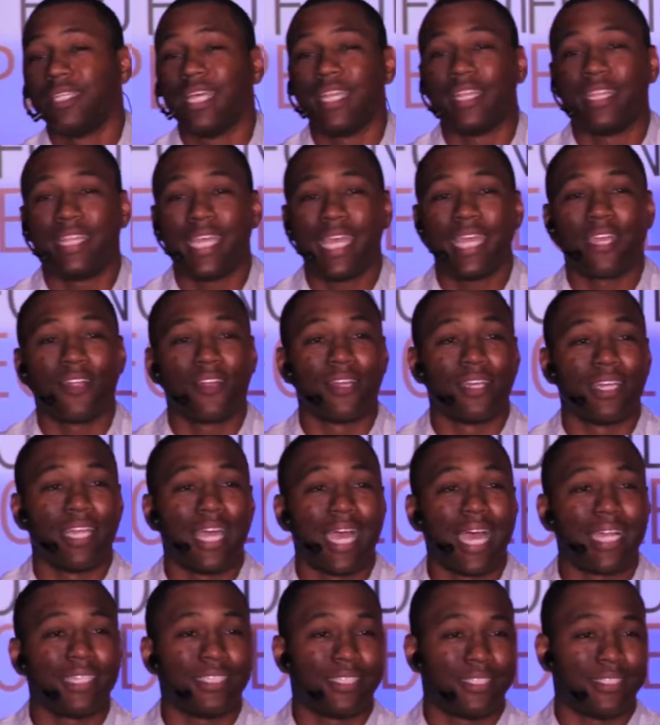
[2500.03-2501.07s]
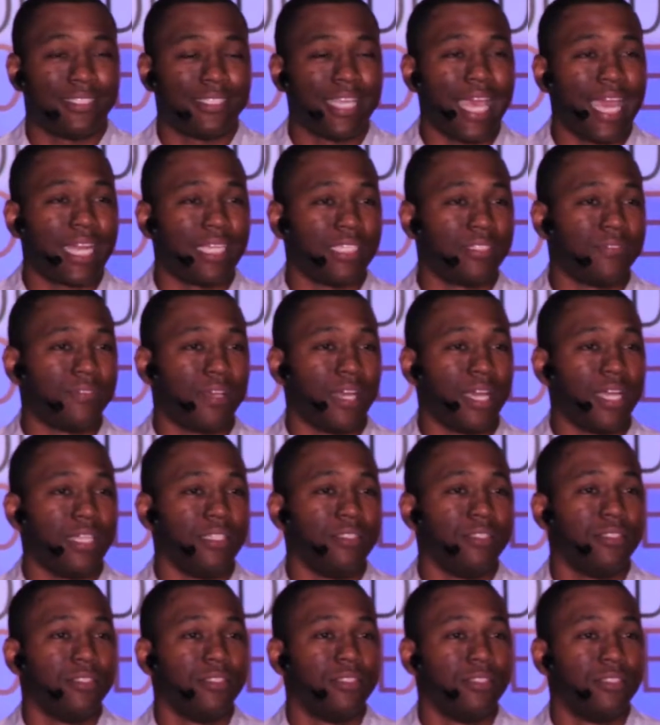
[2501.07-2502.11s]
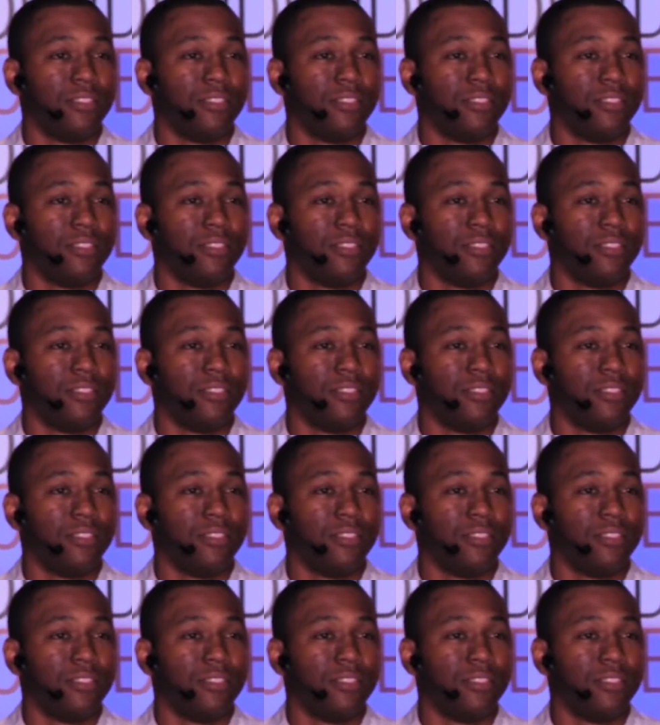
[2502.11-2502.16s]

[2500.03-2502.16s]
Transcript: that they are not satisfied?